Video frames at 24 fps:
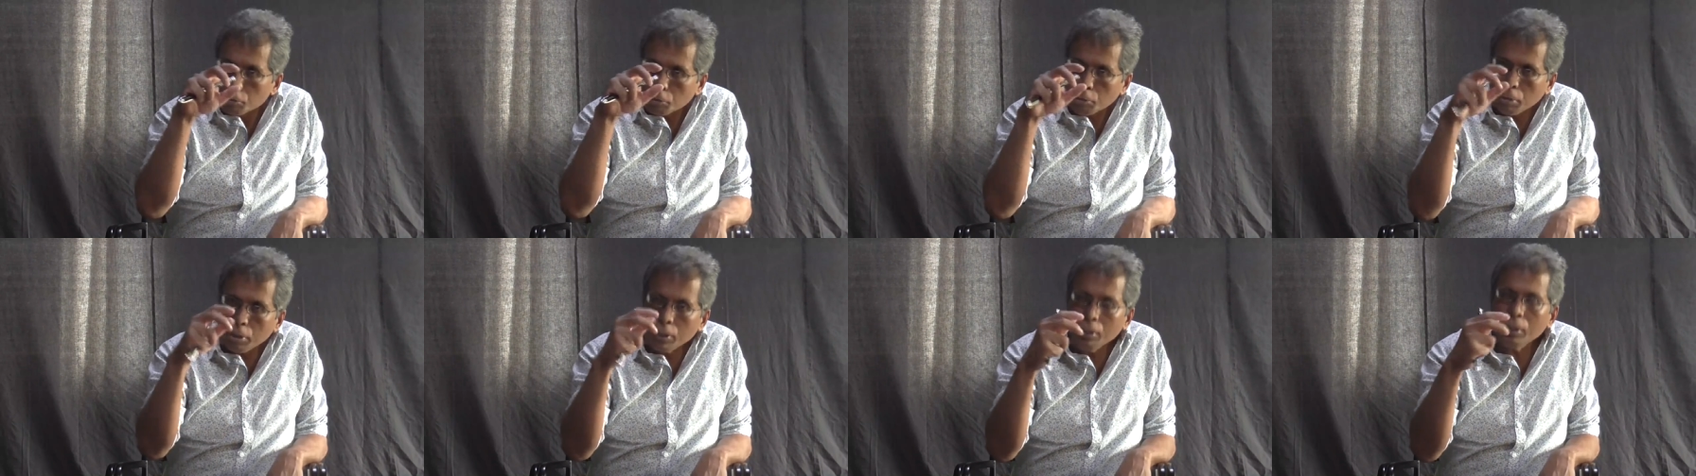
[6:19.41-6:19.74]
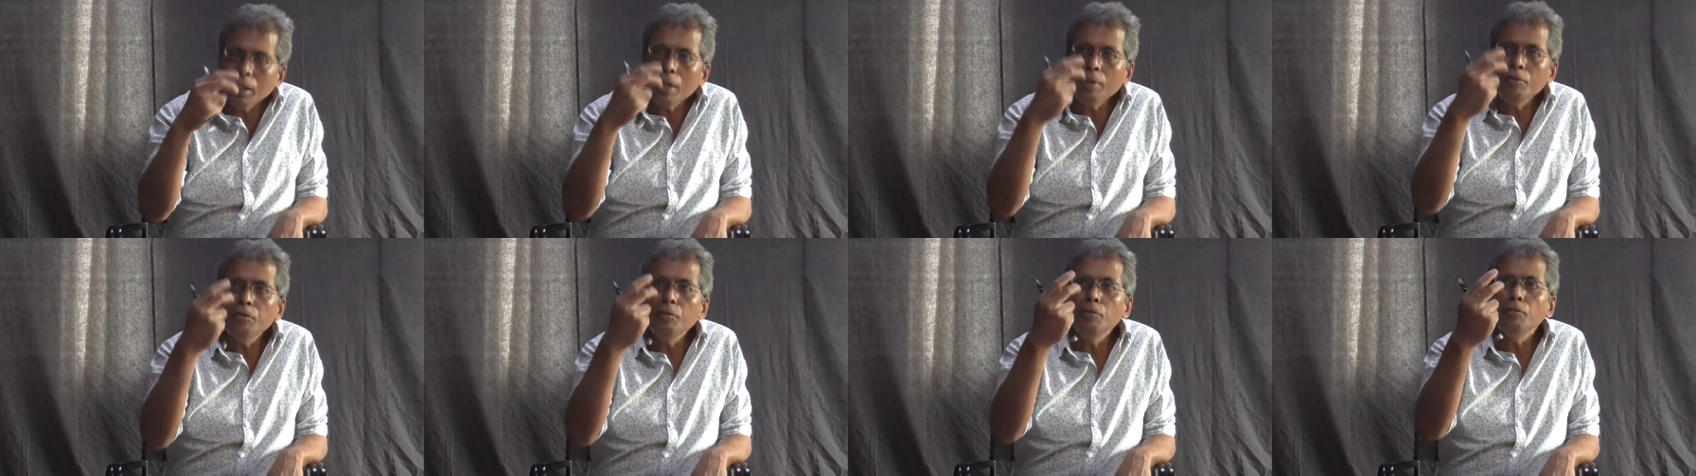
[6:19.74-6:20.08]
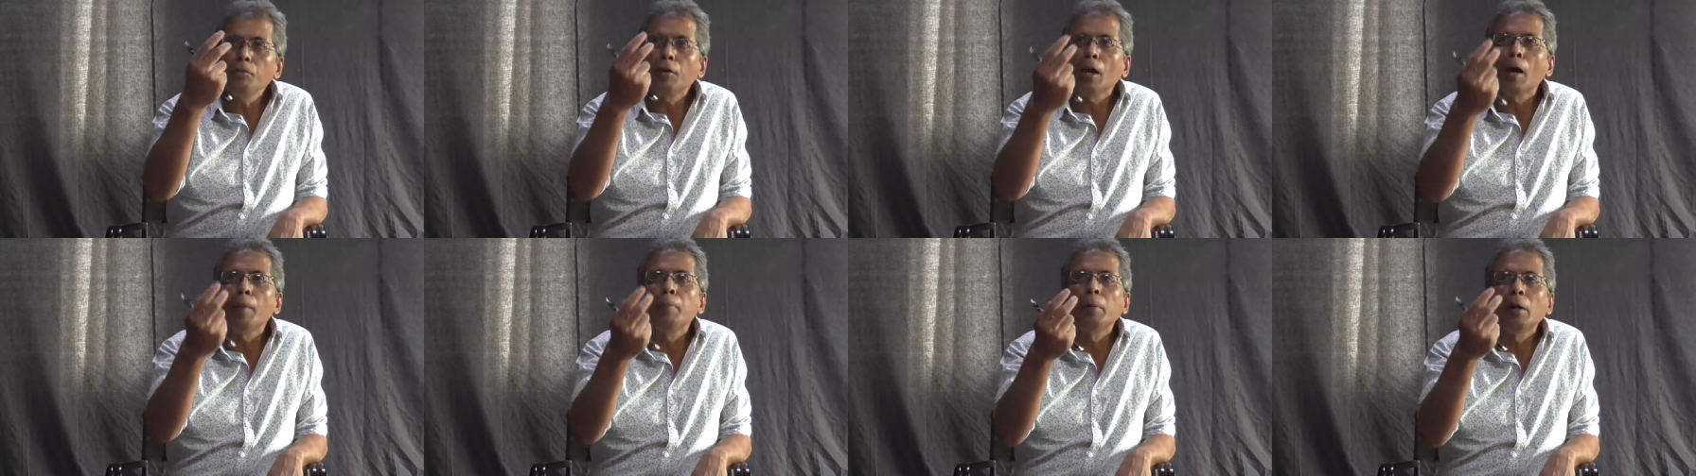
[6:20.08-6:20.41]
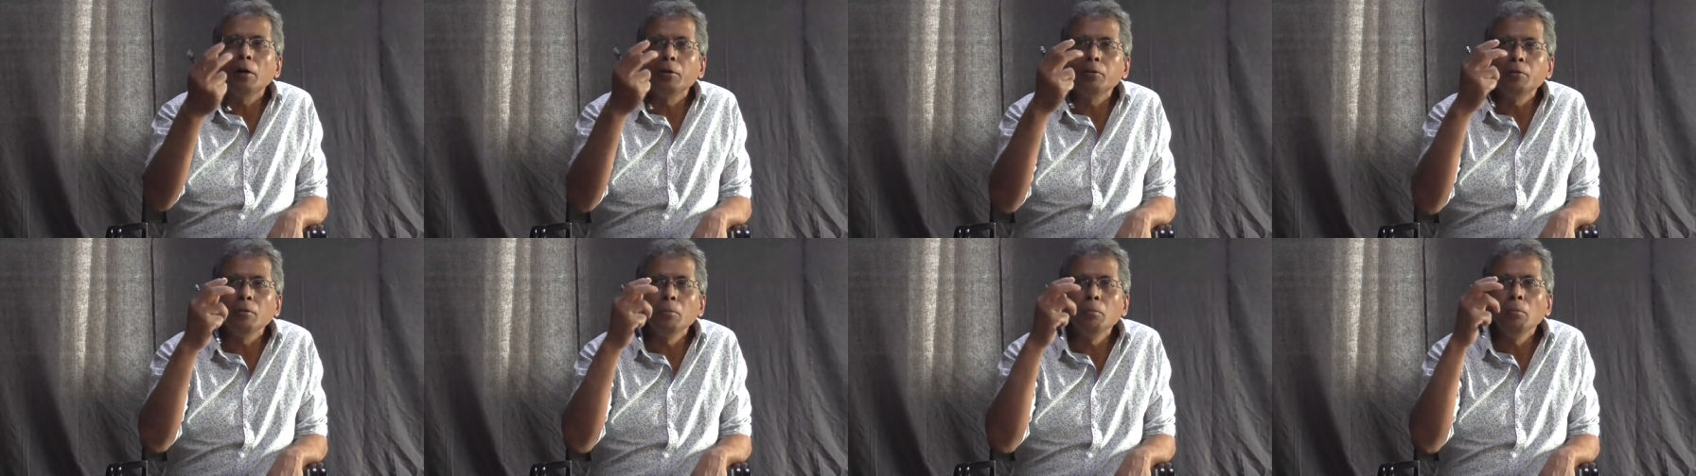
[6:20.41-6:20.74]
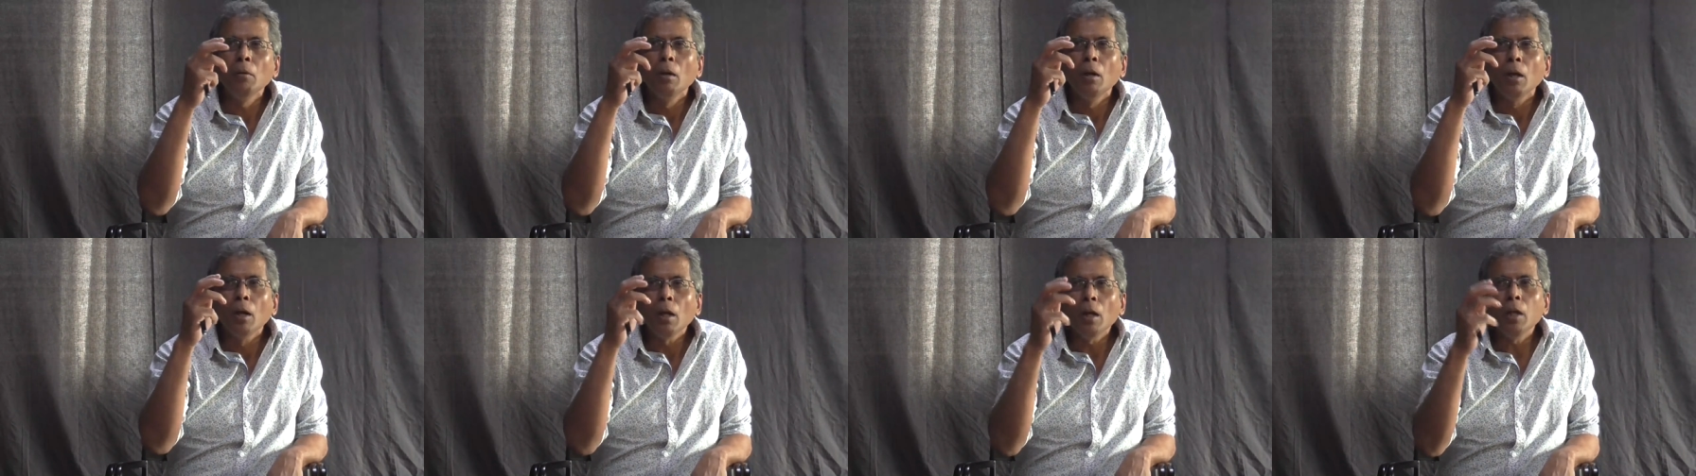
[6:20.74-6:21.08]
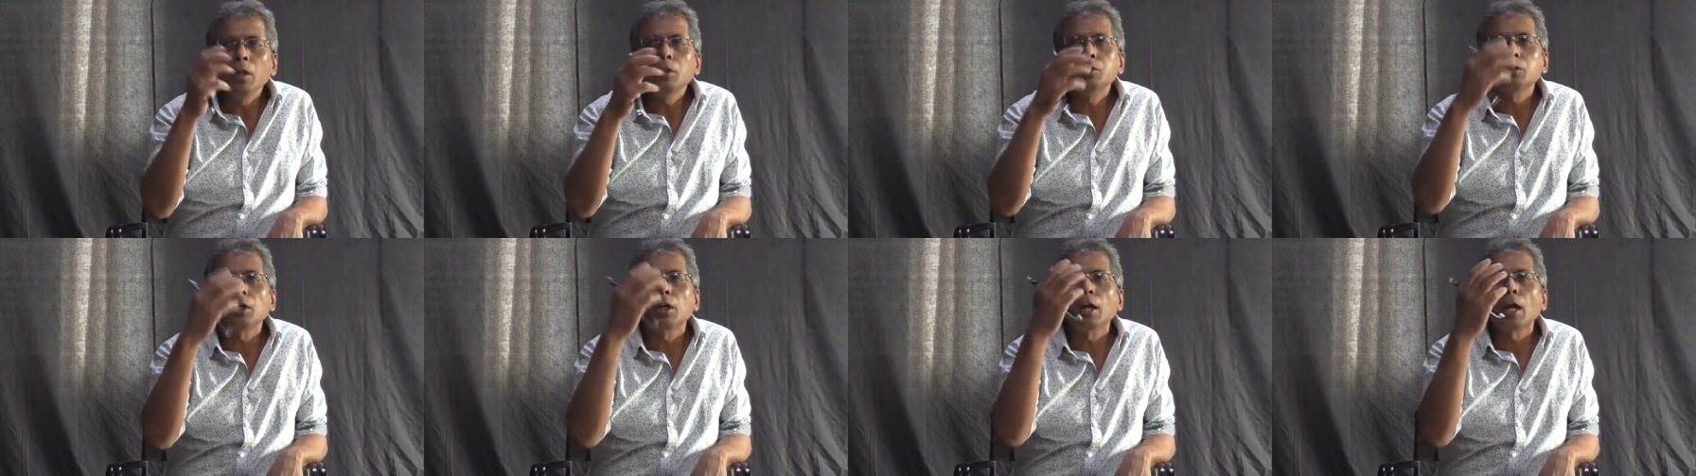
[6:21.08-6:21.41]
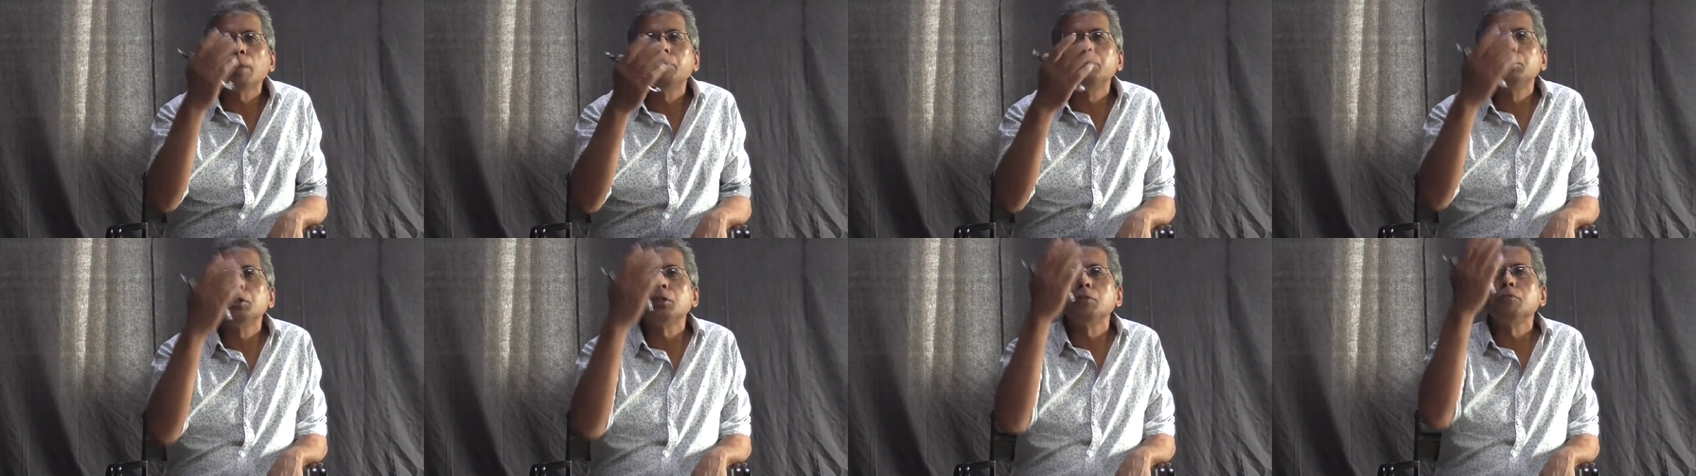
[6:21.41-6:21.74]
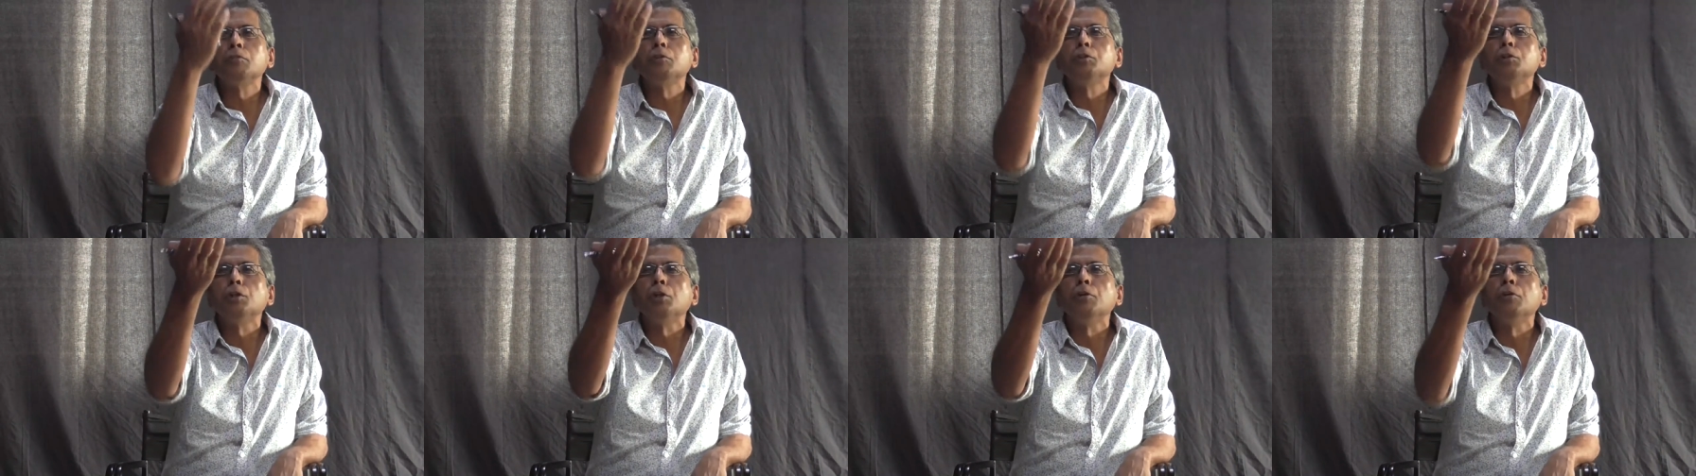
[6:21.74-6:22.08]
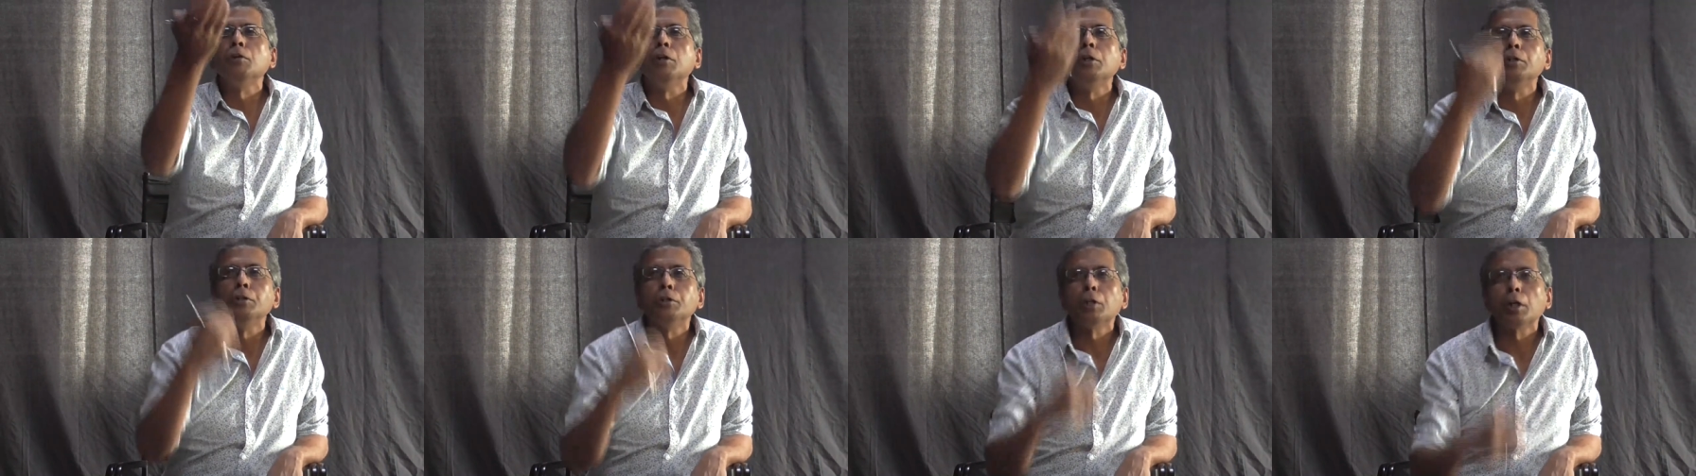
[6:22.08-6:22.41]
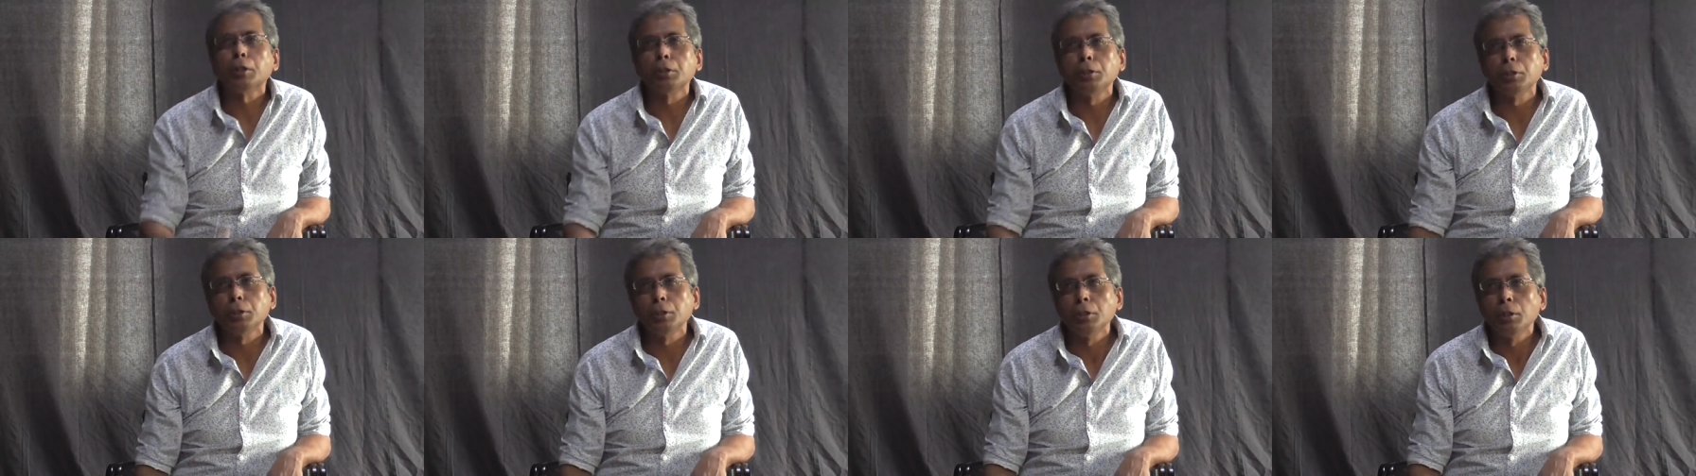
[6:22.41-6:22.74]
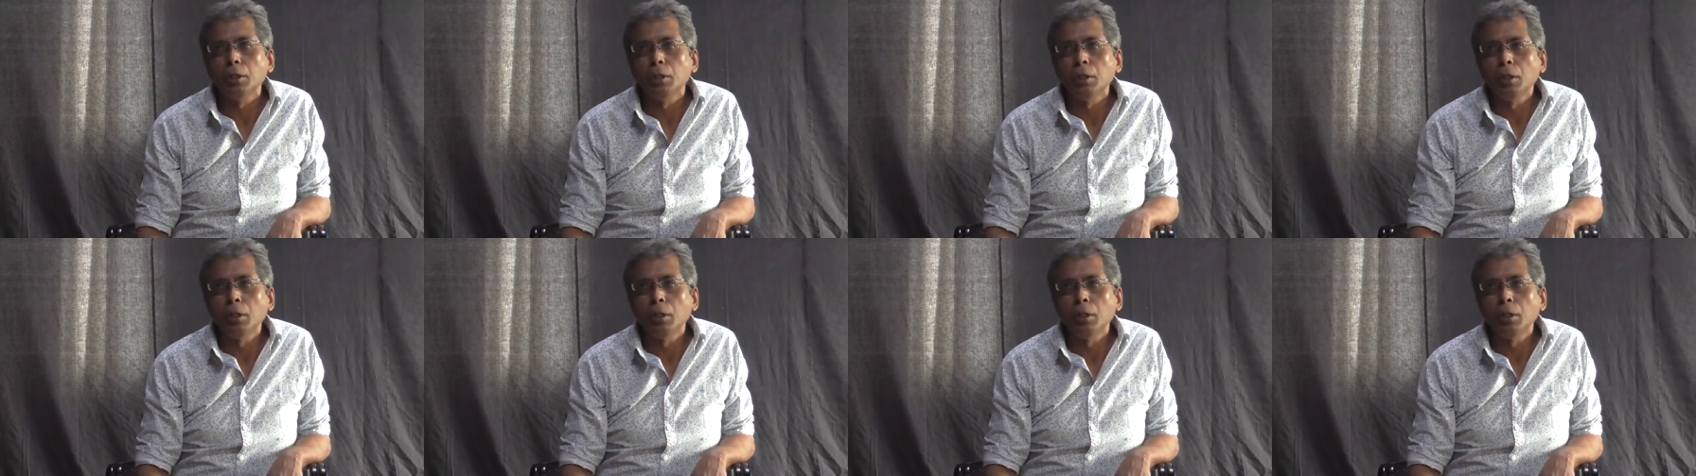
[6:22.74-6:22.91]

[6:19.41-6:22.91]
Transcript: So in that sense, capitalism is a capture of the general intellect.